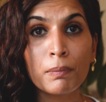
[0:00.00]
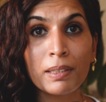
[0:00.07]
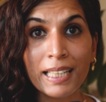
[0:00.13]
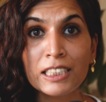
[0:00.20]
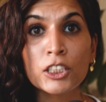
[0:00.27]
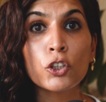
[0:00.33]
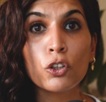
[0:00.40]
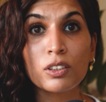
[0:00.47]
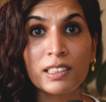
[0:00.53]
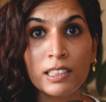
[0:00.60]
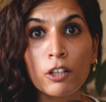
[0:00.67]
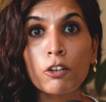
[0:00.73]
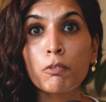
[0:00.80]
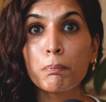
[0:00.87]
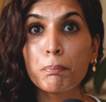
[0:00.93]
letting
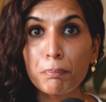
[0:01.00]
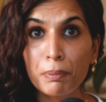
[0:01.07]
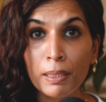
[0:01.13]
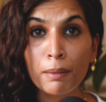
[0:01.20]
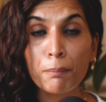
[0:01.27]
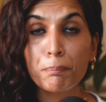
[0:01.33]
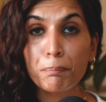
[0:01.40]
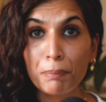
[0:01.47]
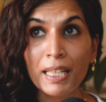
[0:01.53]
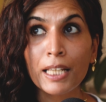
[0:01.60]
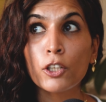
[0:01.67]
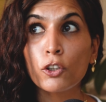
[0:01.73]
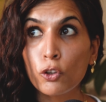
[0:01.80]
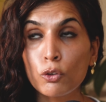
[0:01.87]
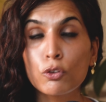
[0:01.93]
yourself be
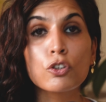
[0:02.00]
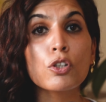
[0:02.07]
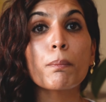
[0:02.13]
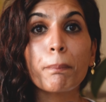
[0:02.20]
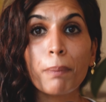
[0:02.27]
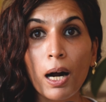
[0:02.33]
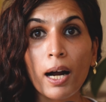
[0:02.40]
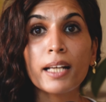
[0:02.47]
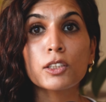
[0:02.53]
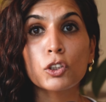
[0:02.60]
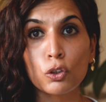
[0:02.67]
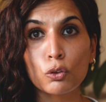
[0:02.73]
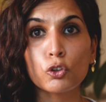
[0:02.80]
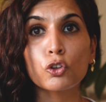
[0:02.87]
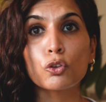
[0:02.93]
being used by
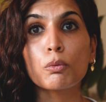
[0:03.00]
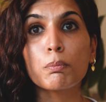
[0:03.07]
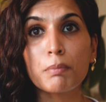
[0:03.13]
social